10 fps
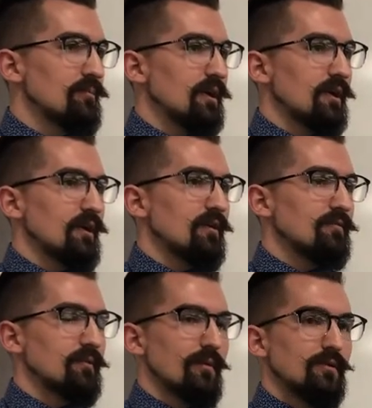but uh,
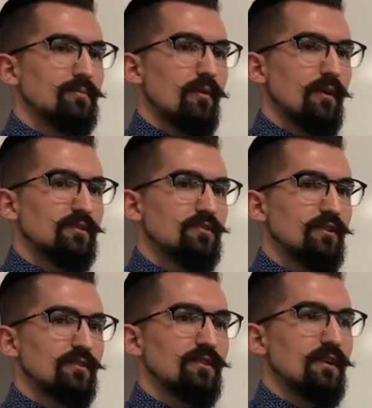for the most part it's
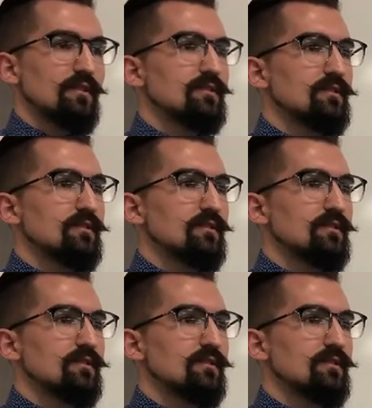just us,